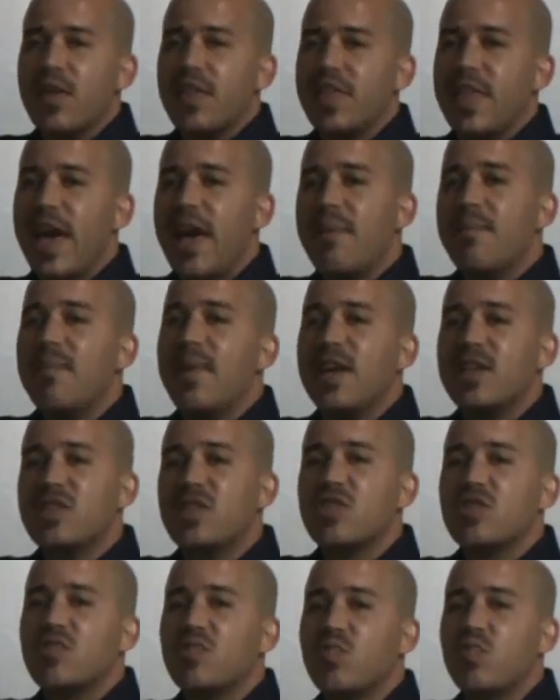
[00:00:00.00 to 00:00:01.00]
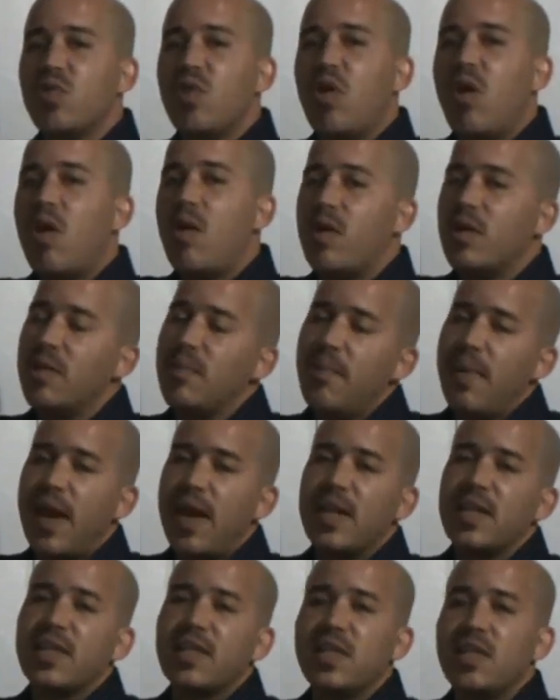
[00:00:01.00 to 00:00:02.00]
that message will
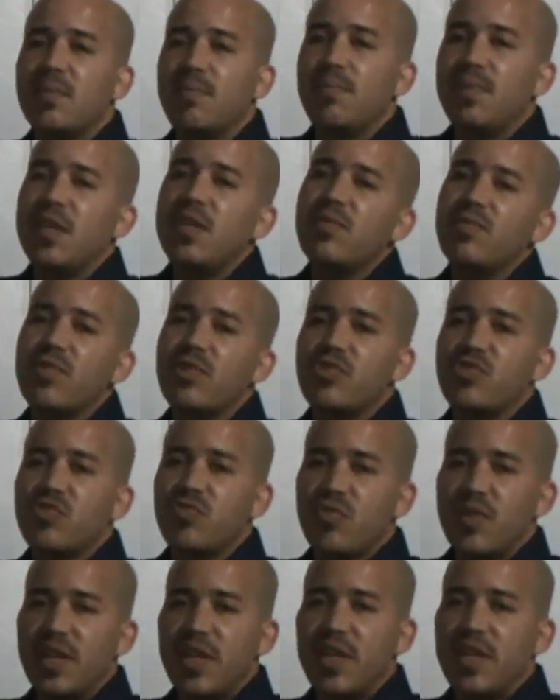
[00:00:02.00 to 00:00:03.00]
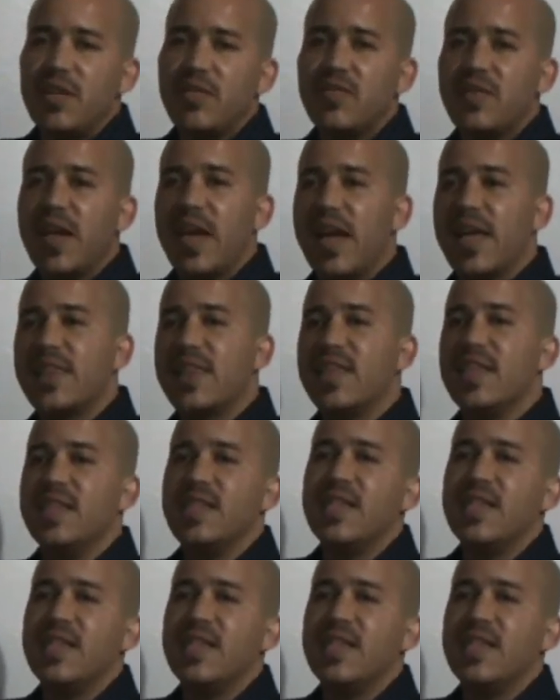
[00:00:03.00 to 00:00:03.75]
automatically be retrieved at the